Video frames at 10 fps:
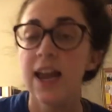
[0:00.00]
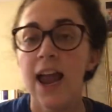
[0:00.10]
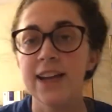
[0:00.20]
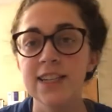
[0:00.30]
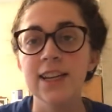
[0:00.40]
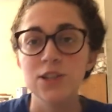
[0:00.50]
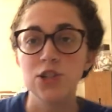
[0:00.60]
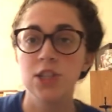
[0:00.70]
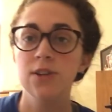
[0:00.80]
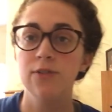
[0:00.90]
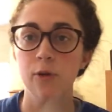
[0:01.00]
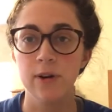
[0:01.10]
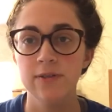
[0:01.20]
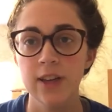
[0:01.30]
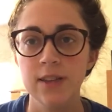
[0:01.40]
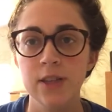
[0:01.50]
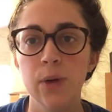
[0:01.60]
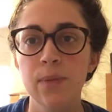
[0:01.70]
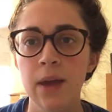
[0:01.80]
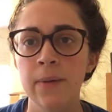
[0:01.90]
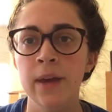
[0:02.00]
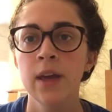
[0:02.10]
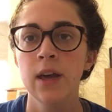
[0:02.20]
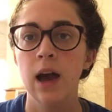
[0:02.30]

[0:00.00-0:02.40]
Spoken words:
18 inches to 4 feet. So maybe